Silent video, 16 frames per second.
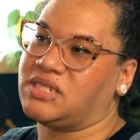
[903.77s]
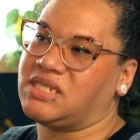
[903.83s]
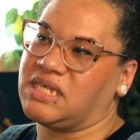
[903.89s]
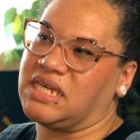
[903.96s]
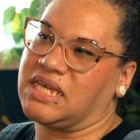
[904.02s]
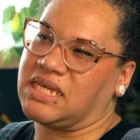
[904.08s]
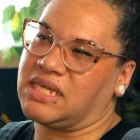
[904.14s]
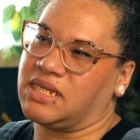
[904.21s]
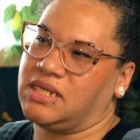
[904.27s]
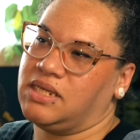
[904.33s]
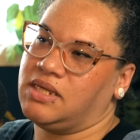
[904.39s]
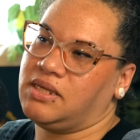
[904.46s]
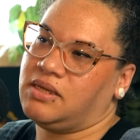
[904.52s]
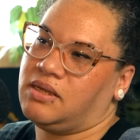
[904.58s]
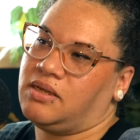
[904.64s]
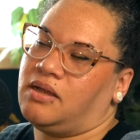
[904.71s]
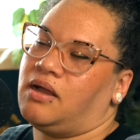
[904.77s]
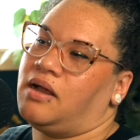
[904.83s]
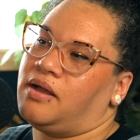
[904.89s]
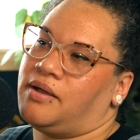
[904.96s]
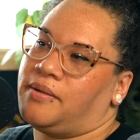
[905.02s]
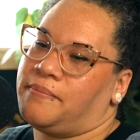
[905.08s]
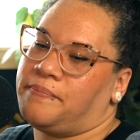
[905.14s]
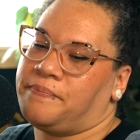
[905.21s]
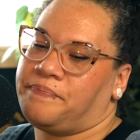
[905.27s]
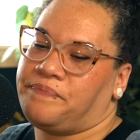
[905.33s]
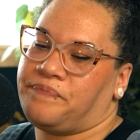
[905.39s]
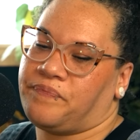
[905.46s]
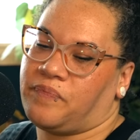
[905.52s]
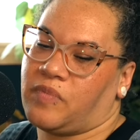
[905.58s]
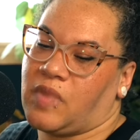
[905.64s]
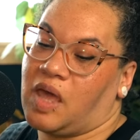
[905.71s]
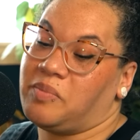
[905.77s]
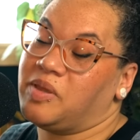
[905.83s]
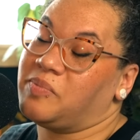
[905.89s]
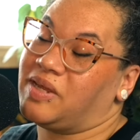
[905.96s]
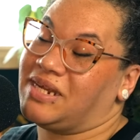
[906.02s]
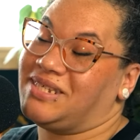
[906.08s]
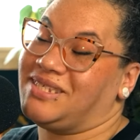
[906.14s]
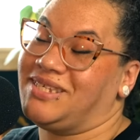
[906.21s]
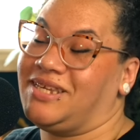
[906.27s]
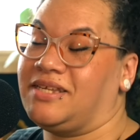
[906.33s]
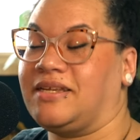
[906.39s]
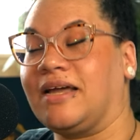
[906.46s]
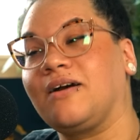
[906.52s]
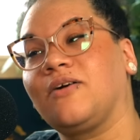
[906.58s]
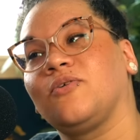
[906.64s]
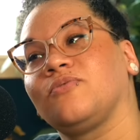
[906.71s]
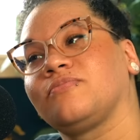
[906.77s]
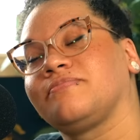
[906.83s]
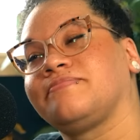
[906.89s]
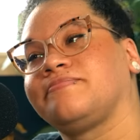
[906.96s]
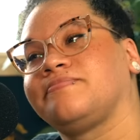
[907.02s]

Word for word: see it. Um, I mean, but I see it now.